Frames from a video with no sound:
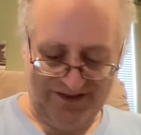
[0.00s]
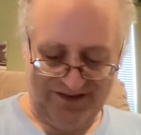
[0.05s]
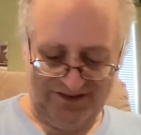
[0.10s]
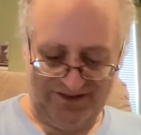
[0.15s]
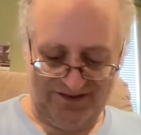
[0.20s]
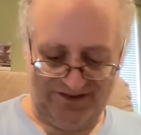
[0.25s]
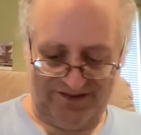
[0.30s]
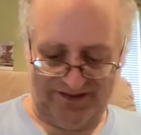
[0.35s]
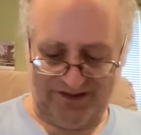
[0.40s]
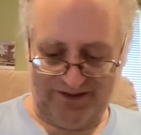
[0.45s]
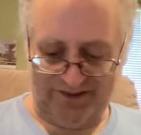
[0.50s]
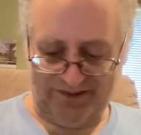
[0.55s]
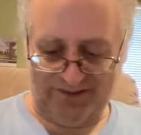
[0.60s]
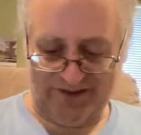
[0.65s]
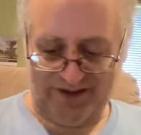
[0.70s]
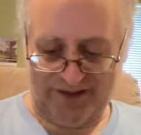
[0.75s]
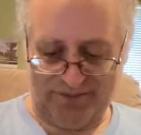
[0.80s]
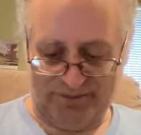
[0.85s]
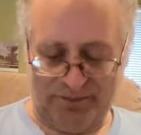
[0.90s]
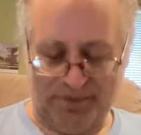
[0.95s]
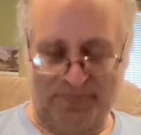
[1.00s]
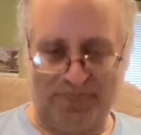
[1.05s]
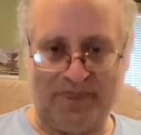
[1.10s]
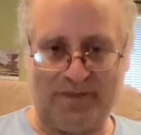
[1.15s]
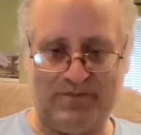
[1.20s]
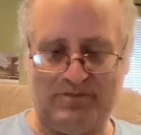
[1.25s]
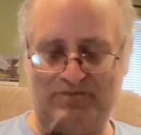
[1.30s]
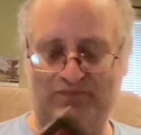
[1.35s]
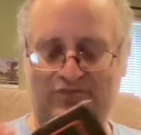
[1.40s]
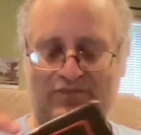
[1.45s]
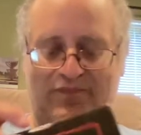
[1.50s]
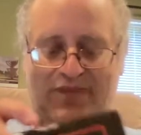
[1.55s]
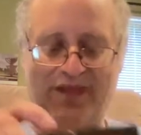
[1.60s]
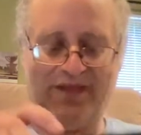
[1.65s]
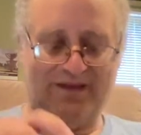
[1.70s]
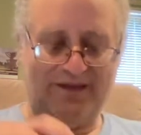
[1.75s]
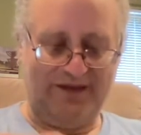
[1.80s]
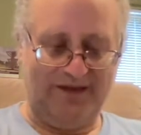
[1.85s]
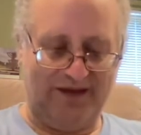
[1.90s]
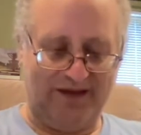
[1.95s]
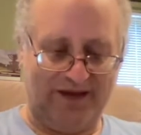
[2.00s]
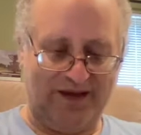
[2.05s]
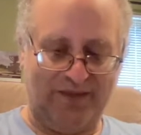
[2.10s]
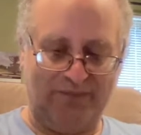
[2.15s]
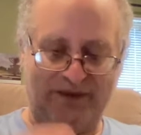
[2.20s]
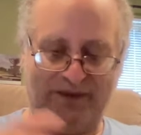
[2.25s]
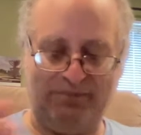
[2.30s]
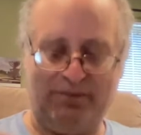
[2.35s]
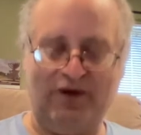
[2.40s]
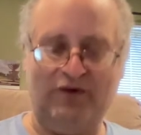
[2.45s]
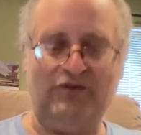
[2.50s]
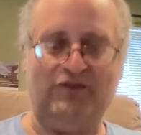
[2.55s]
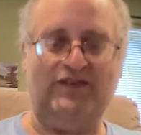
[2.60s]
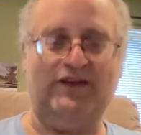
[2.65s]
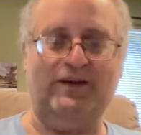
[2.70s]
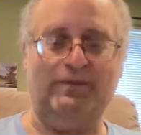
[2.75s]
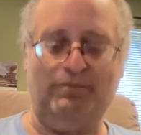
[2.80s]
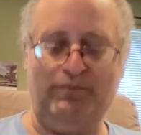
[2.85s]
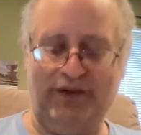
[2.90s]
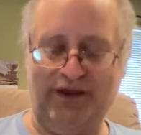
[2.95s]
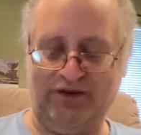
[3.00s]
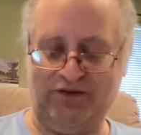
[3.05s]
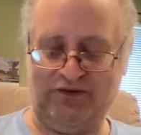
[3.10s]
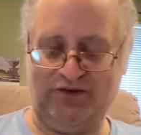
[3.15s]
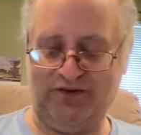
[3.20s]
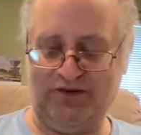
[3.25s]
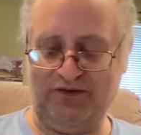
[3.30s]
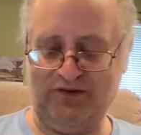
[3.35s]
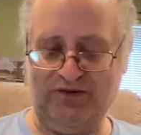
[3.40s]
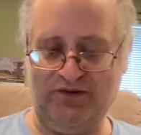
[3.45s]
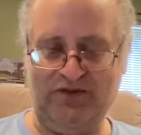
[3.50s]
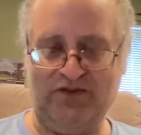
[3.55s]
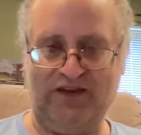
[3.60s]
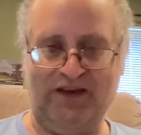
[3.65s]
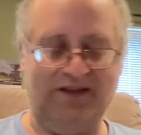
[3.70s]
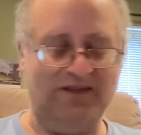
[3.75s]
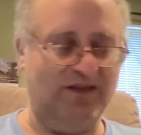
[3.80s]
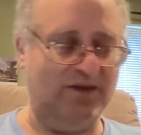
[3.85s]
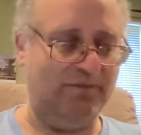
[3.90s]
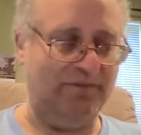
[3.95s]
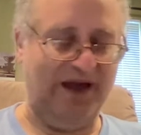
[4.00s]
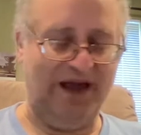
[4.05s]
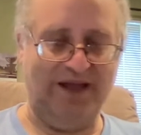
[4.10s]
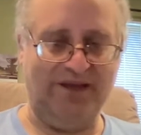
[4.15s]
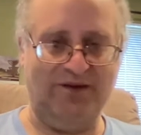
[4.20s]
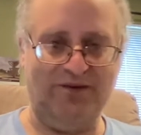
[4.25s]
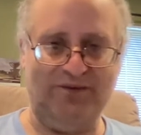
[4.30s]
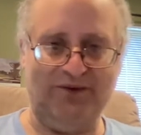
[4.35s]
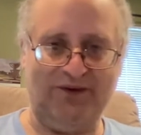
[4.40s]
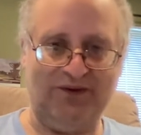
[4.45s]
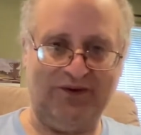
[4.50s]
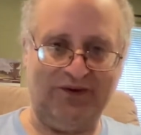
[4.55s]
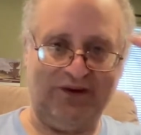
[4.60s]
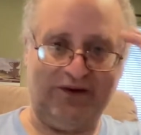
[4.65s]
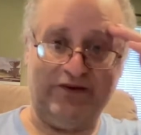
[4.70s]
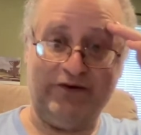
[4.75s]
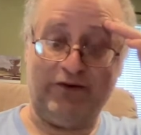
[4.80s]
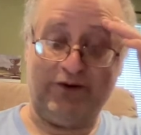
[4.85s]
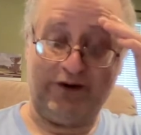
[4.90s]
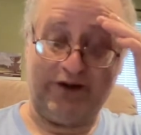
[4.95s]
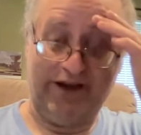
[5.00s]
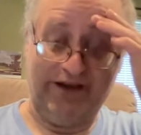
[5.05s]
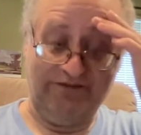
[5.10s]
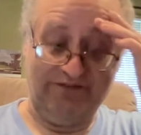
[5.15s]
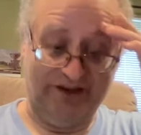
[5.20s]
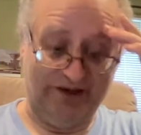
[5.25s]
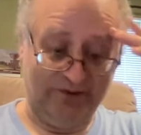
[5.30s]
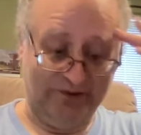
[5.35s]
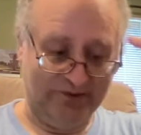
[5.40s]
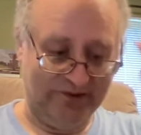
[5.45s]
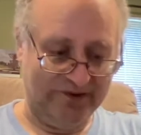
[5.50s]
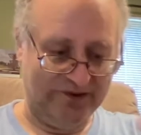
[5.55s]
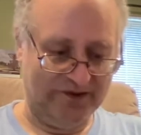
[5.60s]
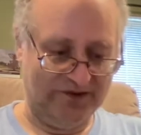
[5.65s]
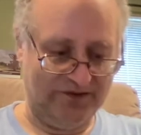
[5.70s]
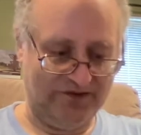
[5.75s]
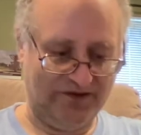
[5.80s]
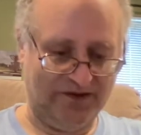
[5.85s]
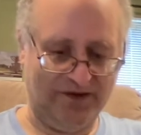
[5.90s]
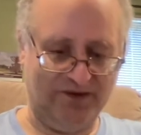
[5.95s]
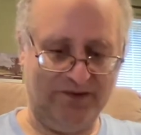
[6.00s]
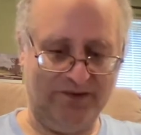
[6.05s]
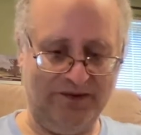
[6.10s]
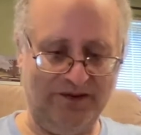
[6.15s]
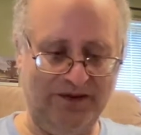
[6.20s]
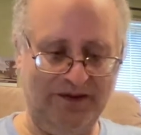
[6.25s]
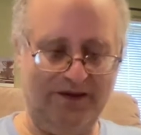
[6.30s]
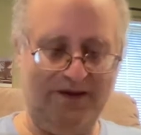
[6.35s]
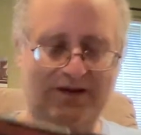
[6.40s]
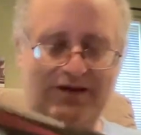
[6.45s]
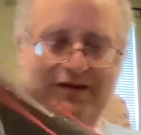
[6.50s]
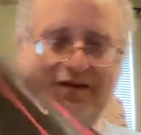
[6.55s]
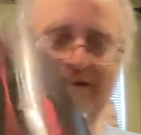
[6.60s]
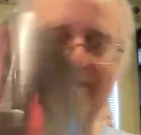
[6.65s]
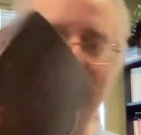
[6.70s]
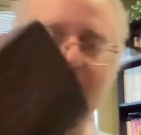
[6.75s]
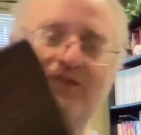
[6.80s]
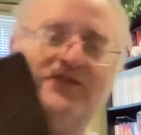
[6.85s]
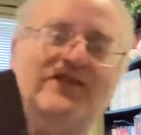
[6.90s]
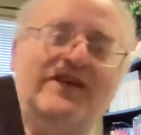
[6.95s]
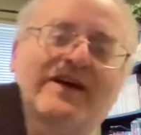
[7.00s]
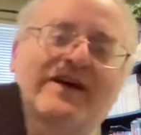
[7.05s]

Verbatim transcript: So, um, yeah, I'll be posting pictures and the manual on archive.org. So this